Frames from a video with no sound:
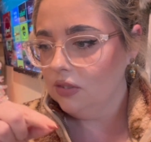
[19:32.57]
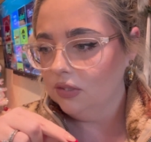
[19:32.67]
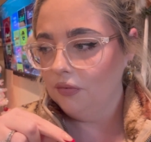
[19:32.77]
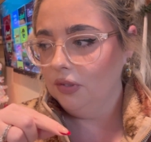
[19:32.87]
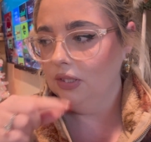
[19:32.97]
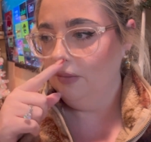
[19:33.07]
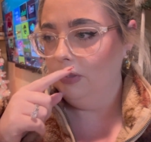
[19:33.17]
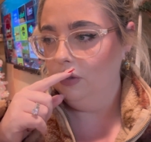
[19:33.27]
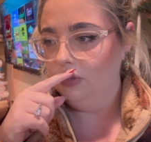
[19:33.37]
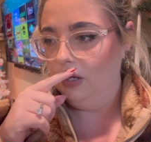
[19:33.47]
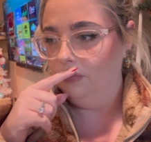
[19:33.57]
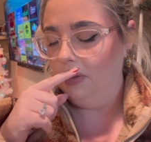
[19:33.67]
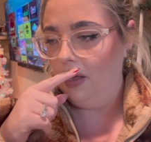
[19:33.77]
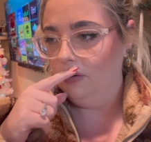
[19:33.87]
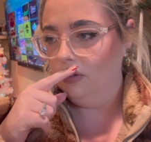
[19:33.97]
Definitely let me know down
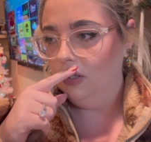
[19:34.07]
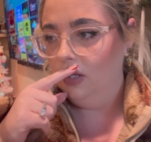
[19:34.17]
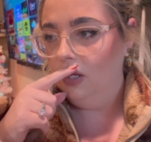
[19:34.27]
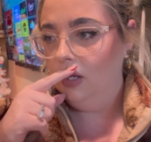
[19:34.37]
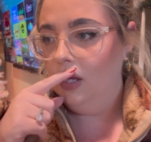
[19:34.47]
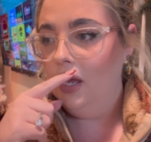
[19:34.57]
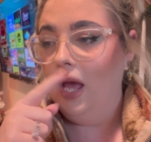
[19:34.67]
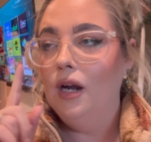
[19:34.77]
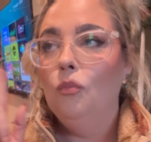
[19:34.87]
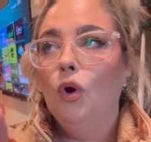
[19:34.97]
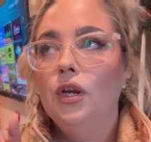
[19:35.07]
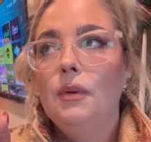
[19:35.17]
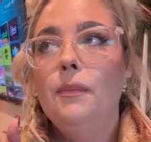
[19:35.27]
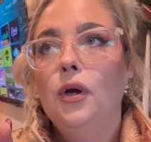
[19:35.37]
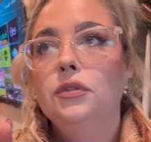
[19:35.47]
below. And I'm worried
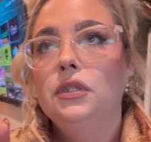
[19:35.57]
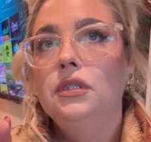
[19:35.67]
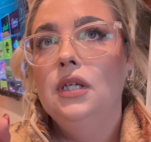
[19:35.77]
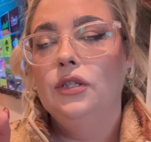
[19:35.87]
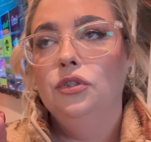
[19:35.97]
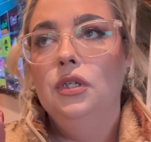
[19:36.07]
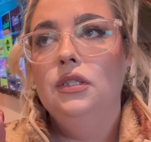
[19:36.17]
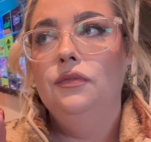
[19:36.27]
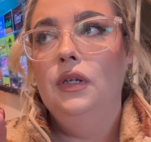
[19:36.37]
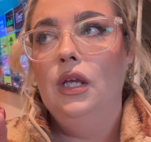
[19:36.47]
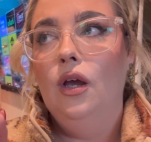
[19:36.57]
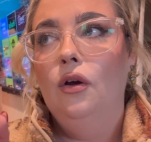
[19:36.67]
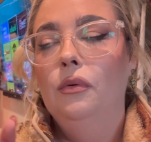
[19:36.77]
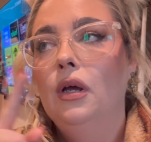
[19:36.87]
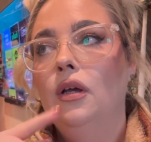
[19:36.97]
about posting yesterday's
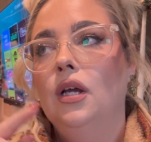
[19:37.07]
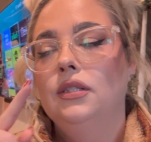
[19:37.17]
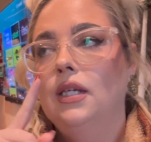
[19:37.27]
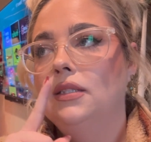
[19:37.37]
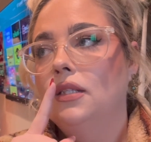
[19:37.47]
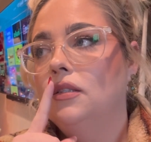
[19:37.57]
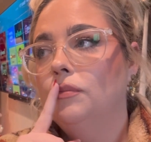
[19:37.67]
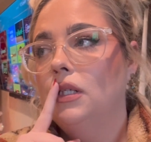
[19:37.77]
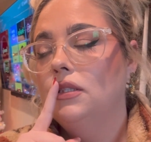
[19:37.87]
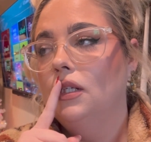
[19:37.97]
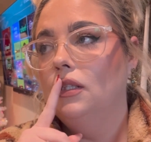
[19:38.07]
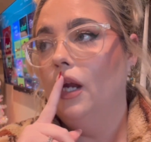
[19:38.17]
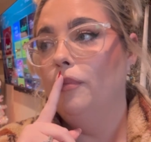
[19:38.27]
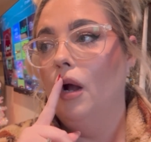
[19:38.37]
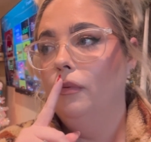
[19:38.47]
video, because I said some things in it that
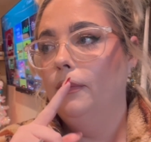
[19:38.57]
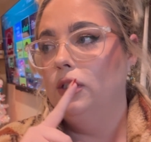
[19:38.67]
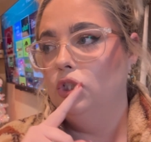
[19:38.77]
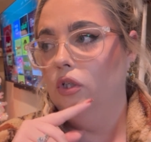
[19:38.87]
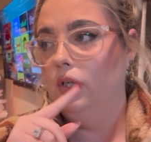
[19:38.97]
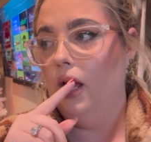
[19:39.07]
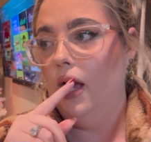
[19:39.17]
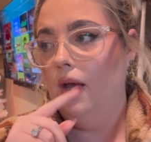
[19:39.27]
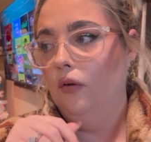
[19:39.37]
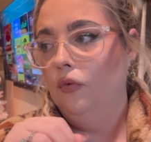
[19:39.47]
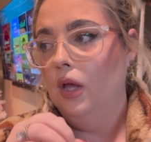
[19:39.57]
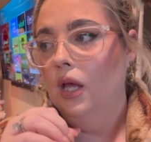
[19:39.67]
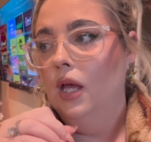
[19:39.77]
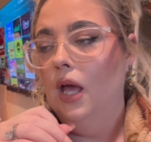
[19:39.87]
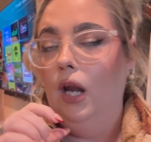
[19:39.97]
I probably shouldn't have,
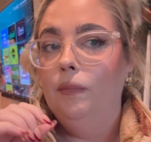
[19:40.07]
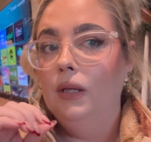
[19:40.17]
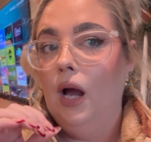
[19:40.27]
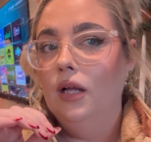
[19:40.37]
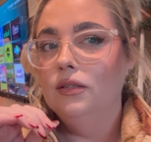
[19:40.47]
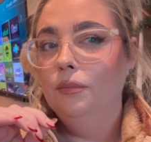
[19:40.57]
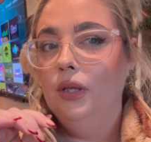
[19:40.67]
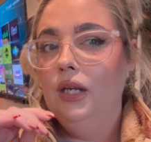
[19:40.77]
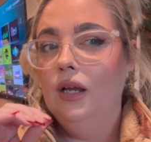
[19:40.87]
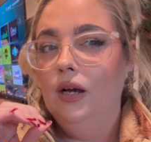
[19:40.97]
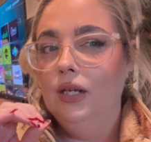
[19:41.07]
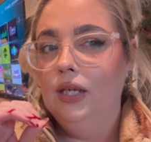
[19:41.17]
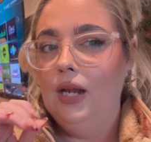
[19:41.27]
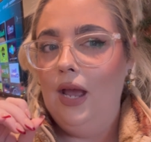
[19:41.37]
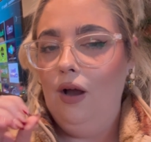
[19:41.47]
and I've been contemplating cutting
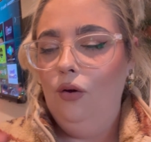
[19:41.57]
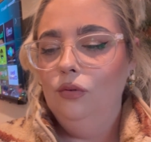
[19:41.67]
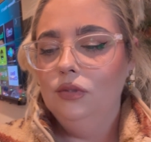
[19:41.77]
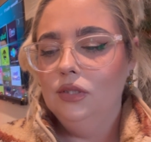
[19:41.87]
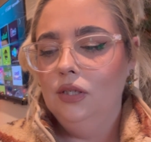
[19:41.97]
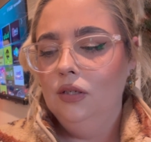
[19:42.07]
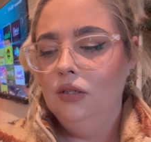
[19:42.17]
it out.